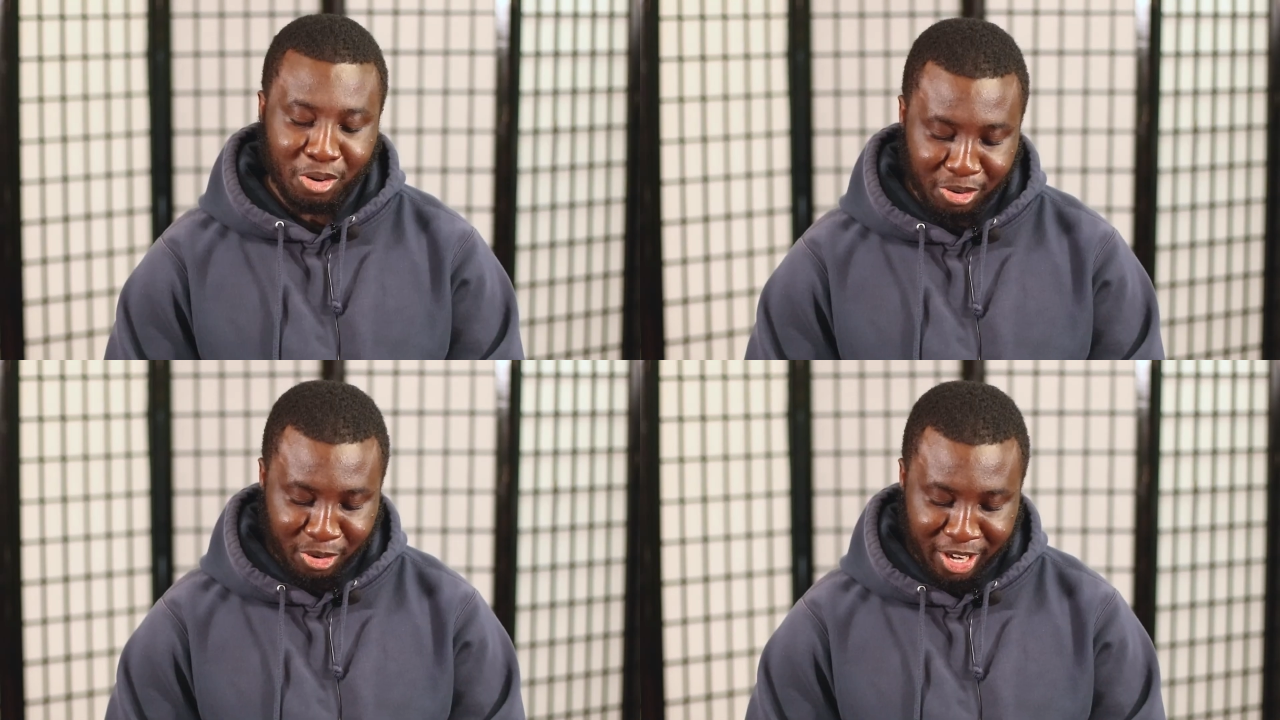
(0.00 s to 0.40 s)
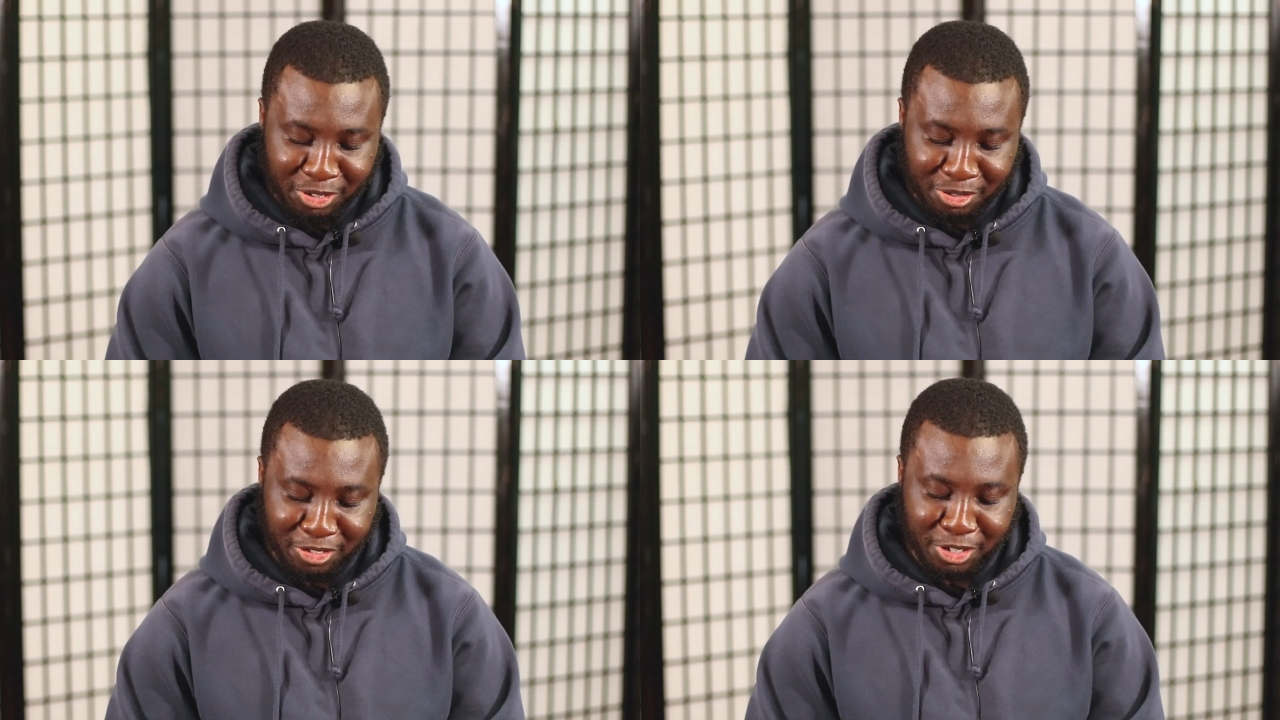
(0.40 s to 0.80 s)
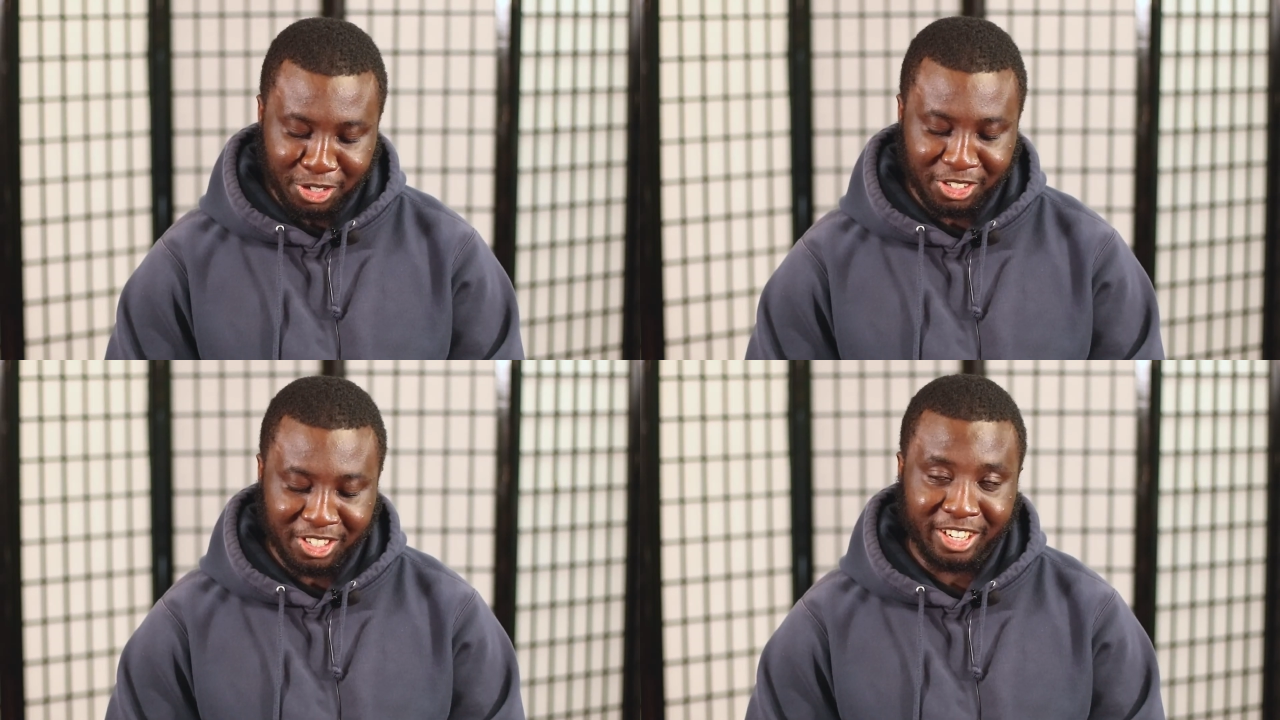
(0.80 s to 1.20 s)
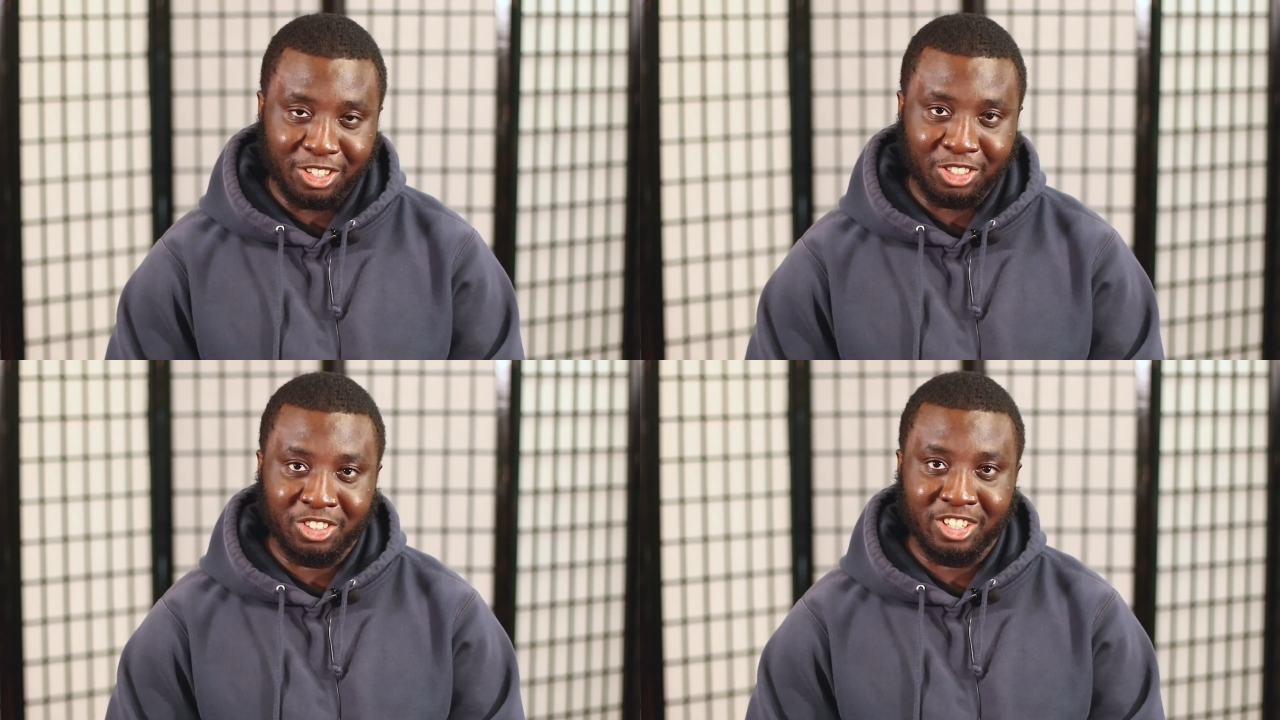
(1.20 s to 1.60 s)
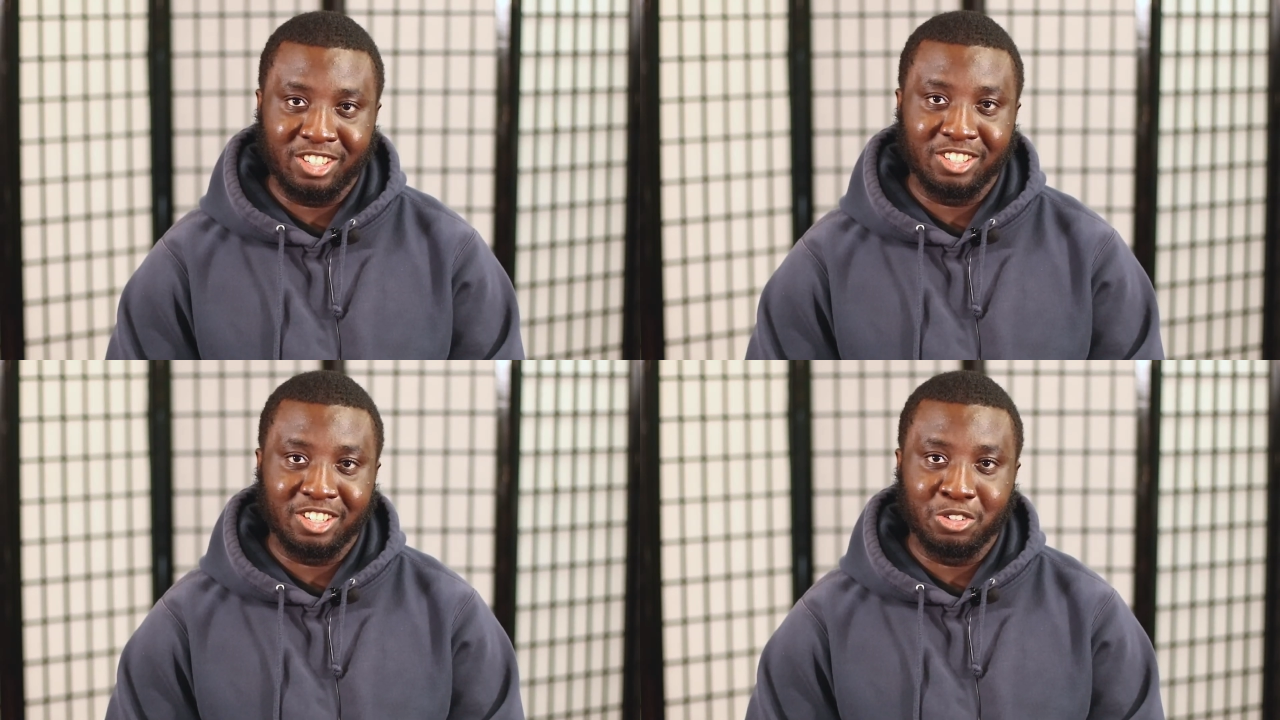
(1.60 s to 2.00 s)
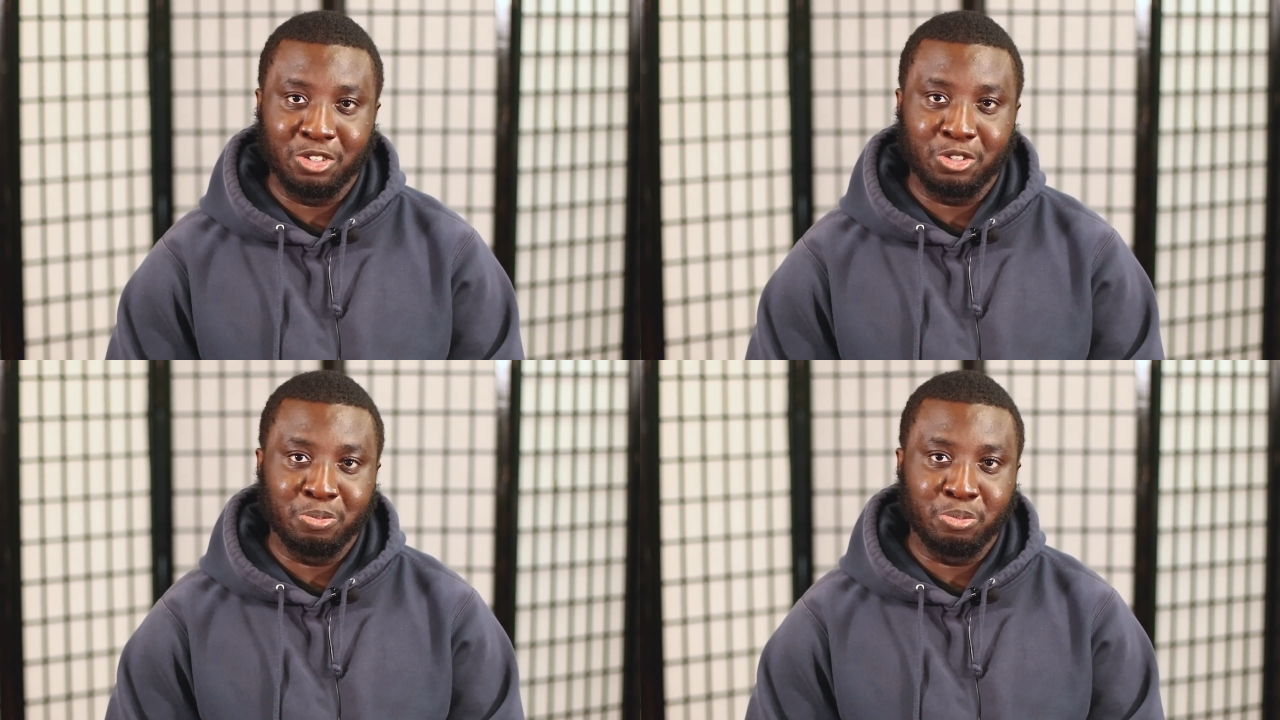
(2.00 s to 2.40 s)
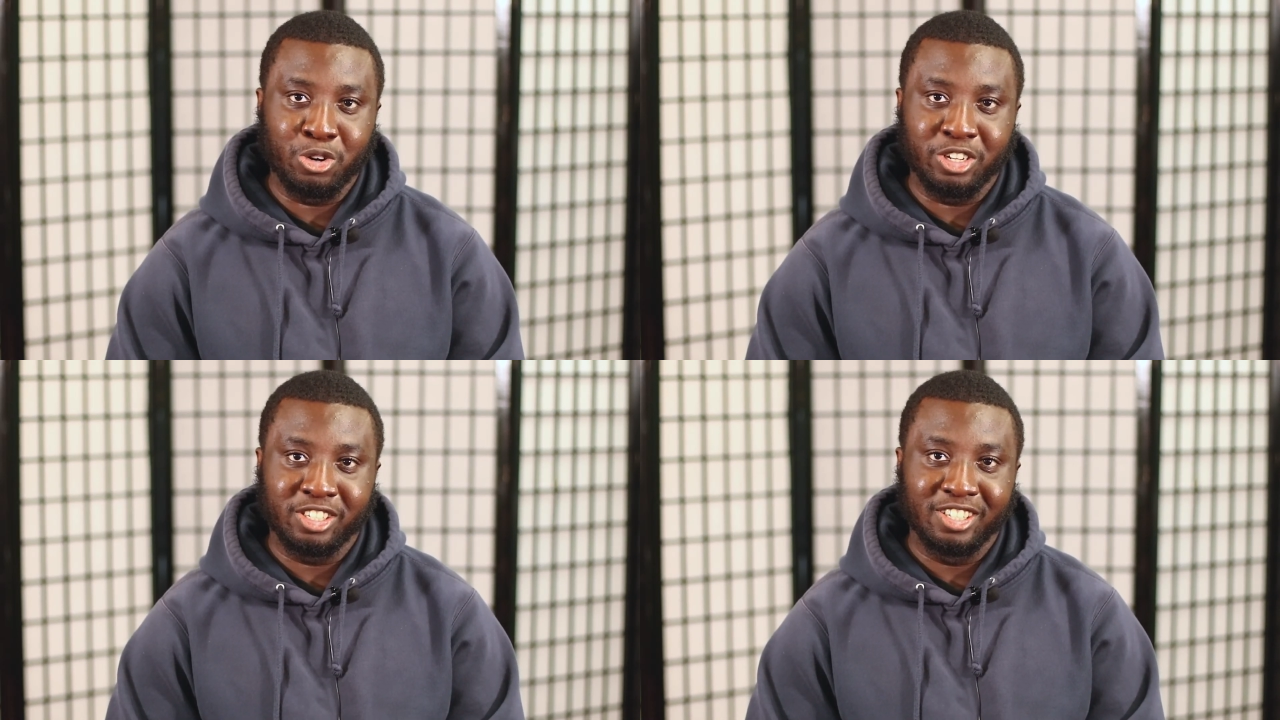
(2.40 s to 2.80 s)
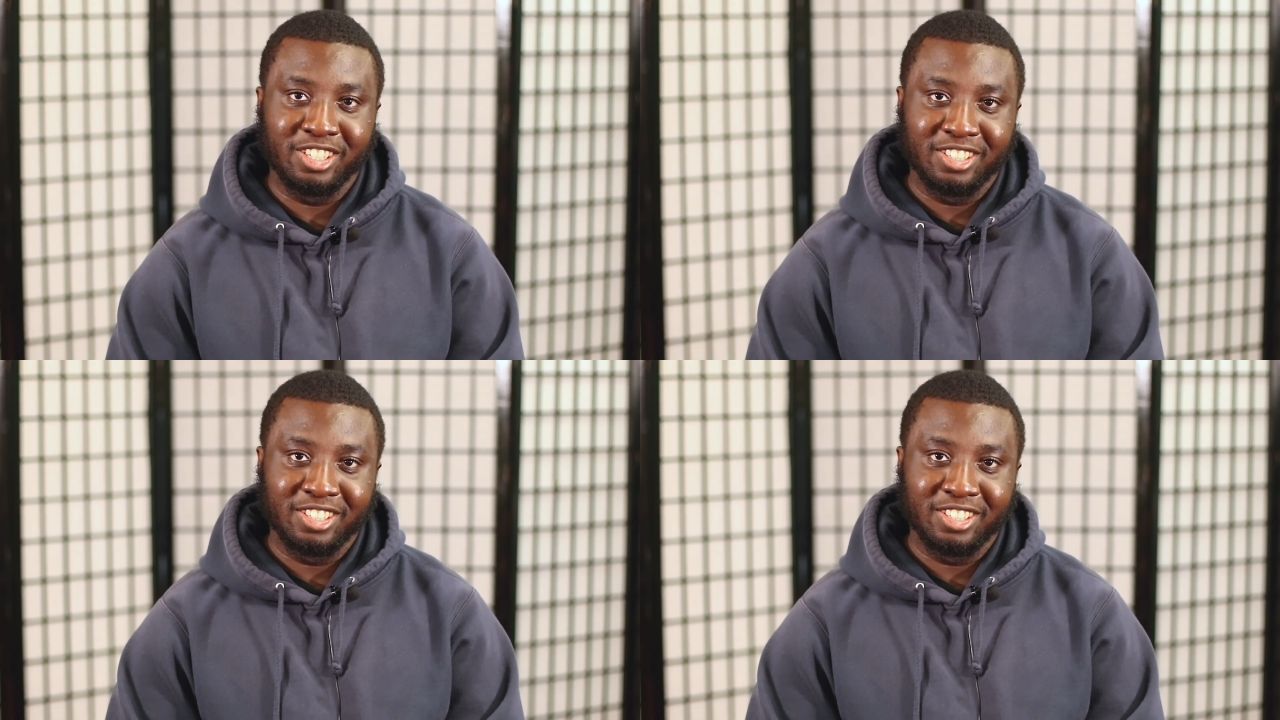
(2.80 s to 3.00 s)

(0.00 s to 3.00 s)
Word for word: Why do we focus on girls' dressings and not on boys?